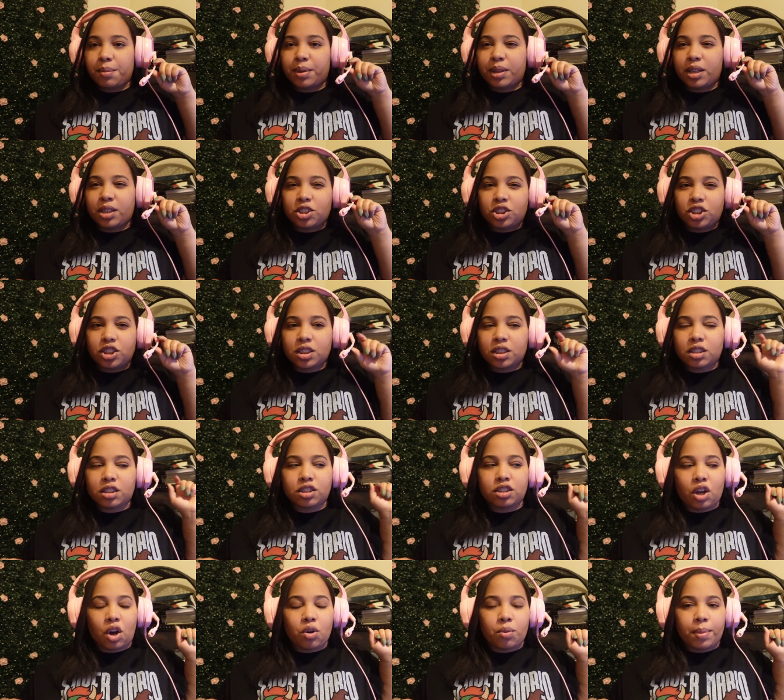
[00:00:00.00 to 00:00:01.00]
they're just
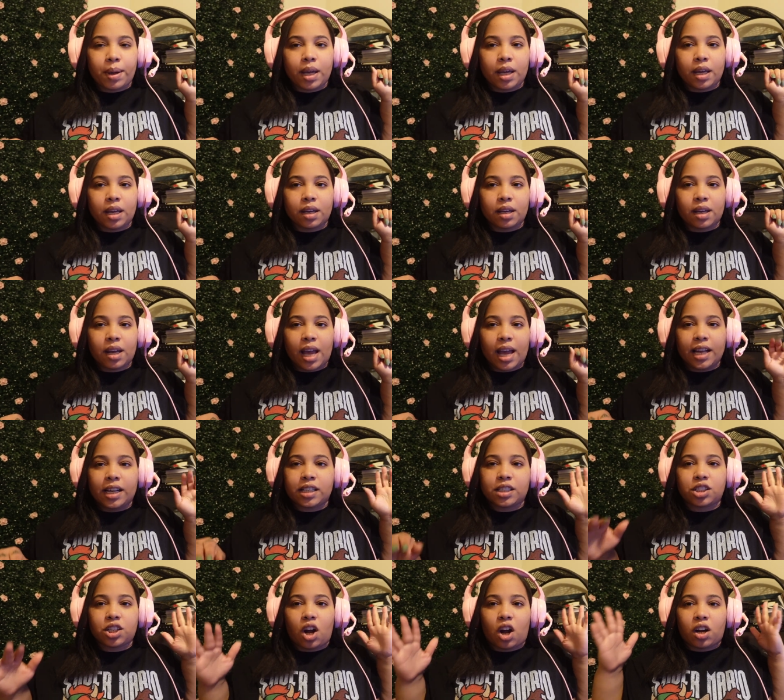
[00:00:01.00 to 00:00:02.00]
so big and
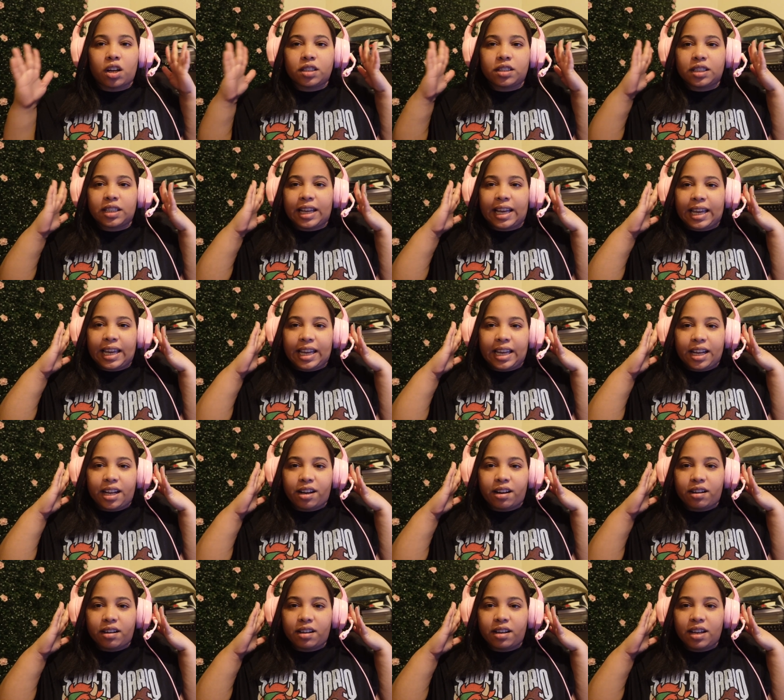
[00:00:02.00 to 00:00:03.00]
it's hard to
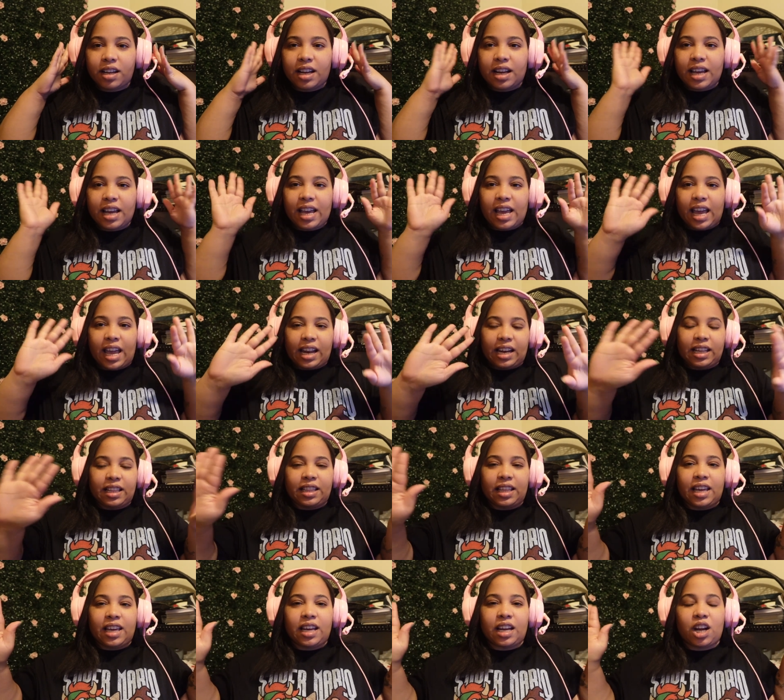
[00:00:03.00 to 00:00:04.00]
hear
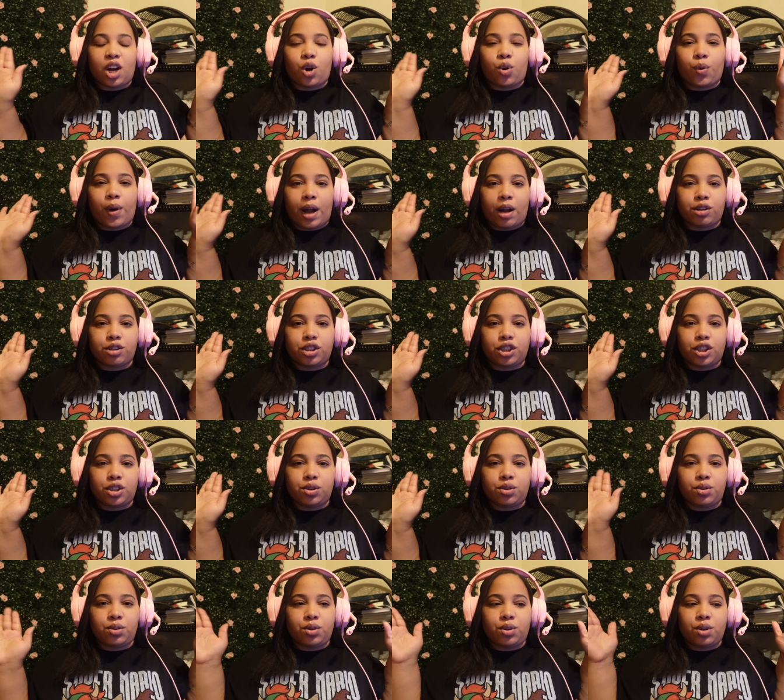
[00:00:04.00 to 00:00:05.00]
anything around
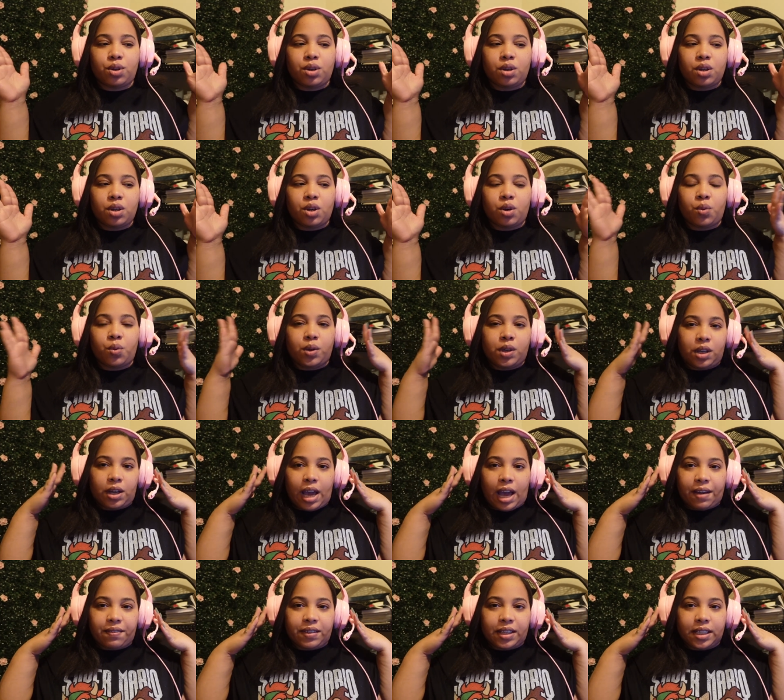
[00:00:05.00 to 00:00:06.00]
you when you
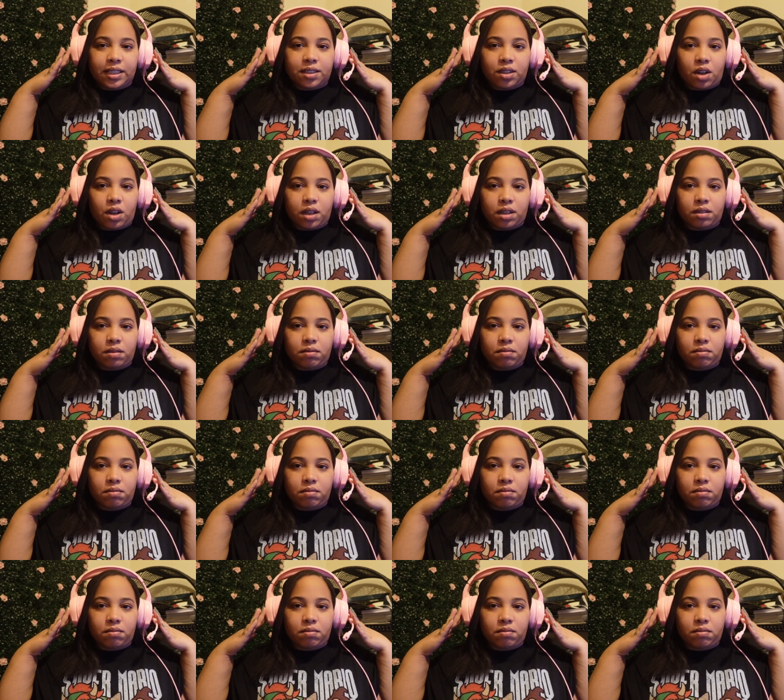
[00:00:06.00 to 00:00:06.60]
have these on.